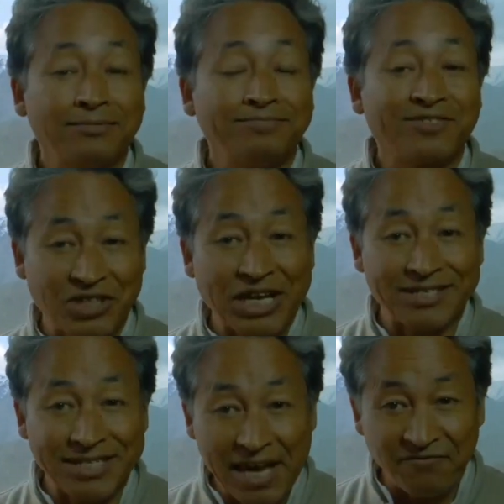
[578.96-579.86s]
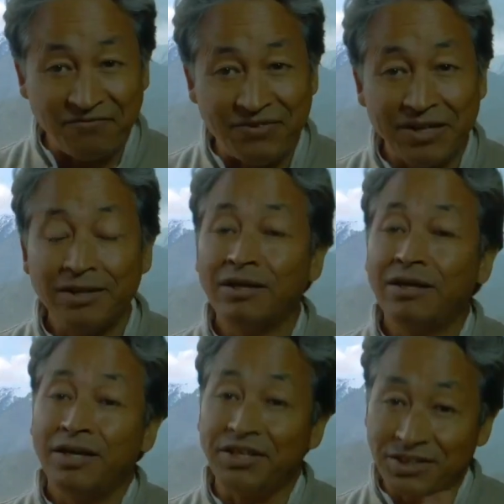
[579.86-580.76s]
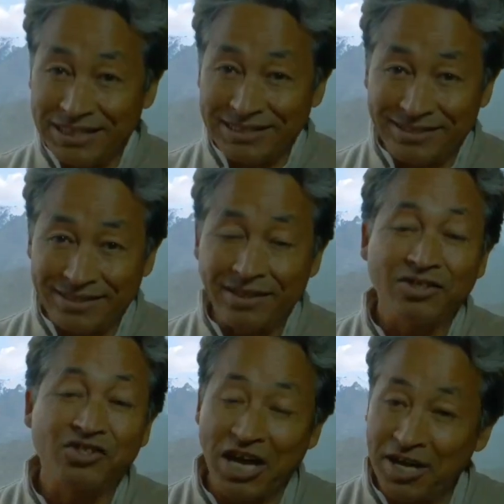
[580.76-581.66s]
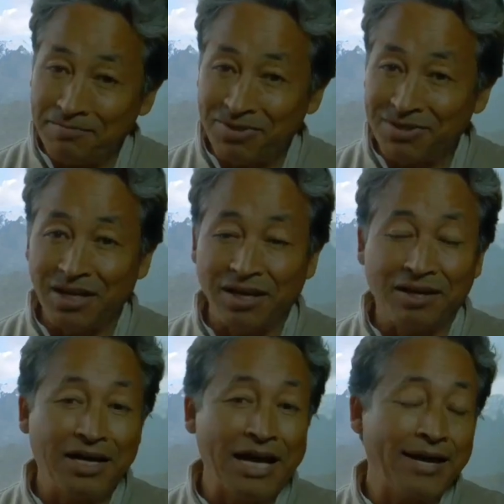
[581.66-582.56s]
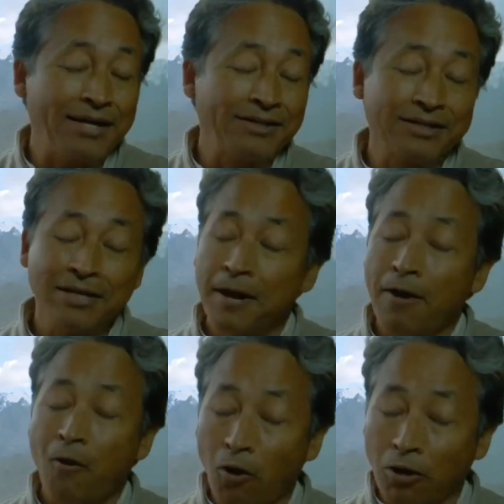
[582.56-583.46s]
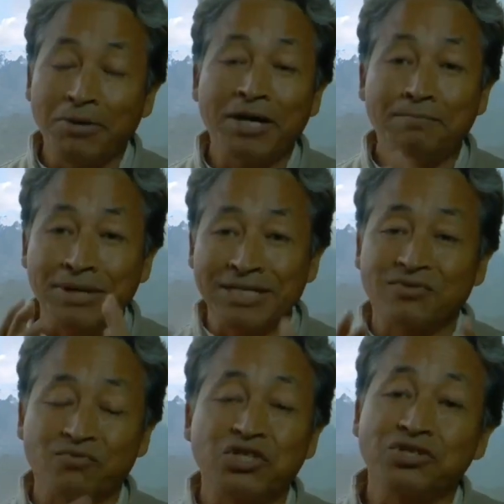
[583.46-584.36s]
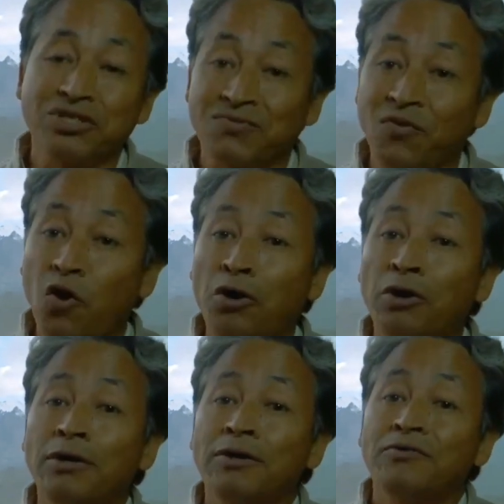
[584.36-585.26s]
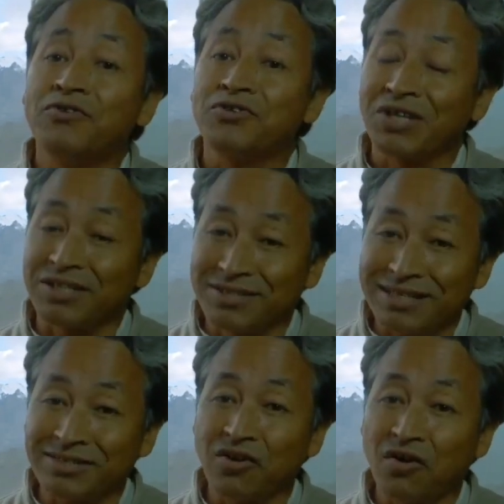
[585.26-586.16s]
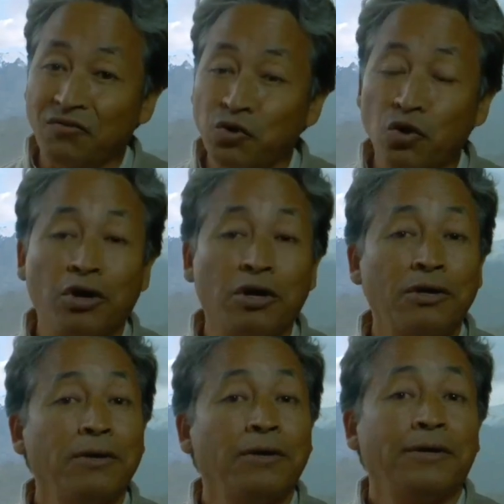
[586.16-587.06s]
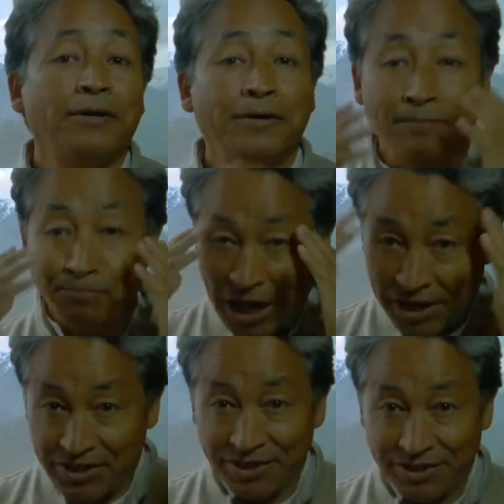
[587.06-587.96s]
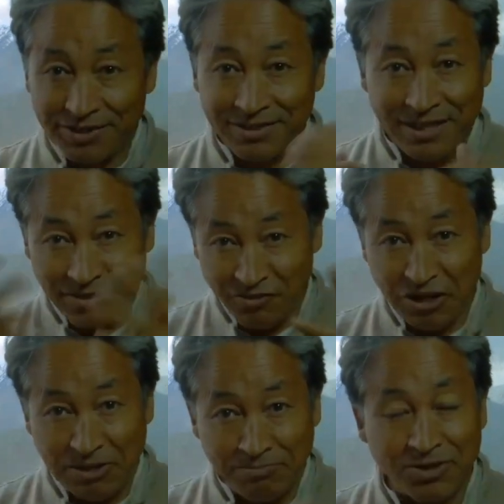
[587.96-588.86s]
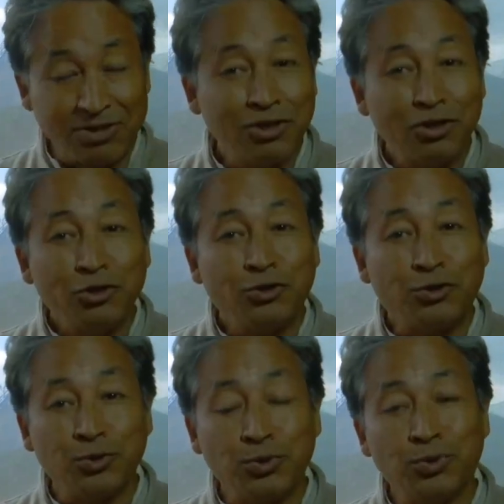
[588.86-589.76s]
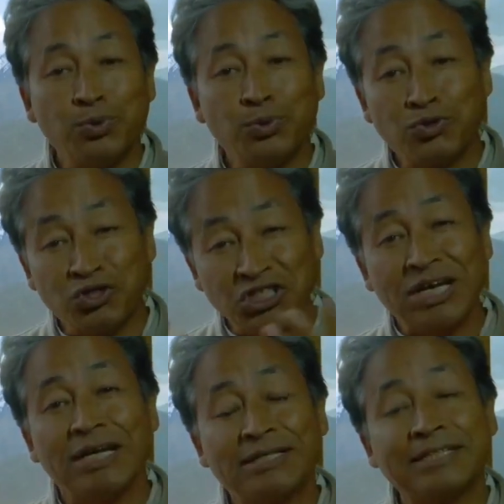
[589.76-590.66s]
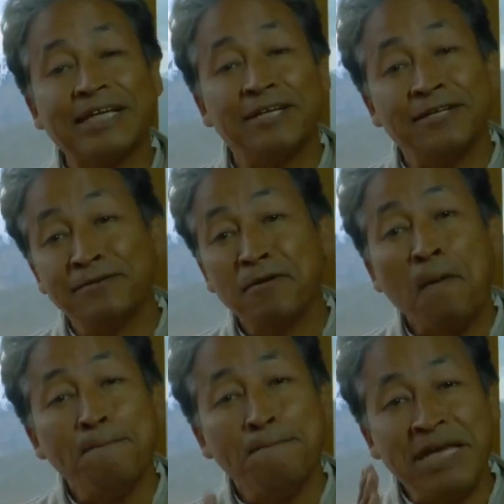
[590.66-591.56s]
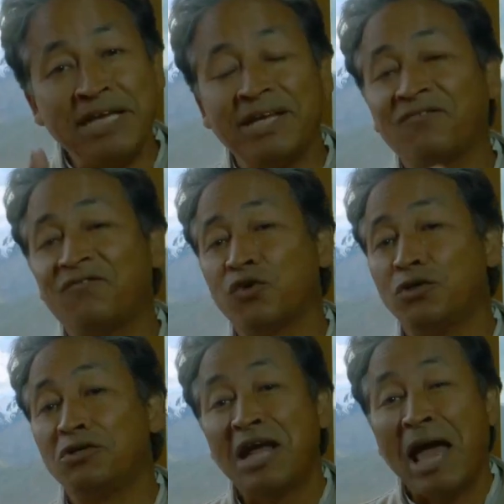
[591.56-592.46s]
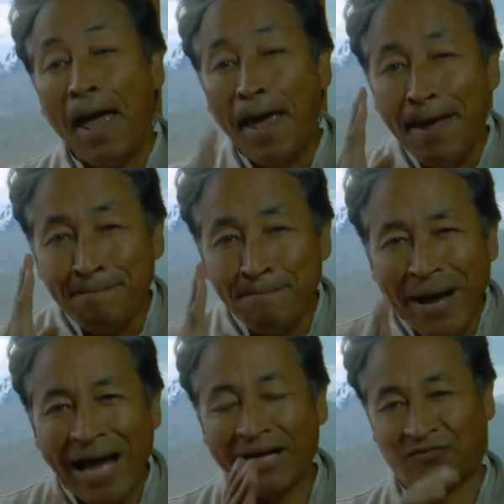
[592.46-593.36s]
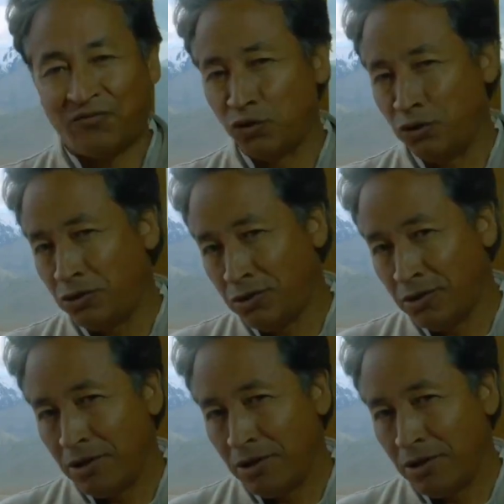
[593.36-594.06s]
stay safe in these times, and all my best wishes for the success of your ideas and dreams to result in meaningful, impactful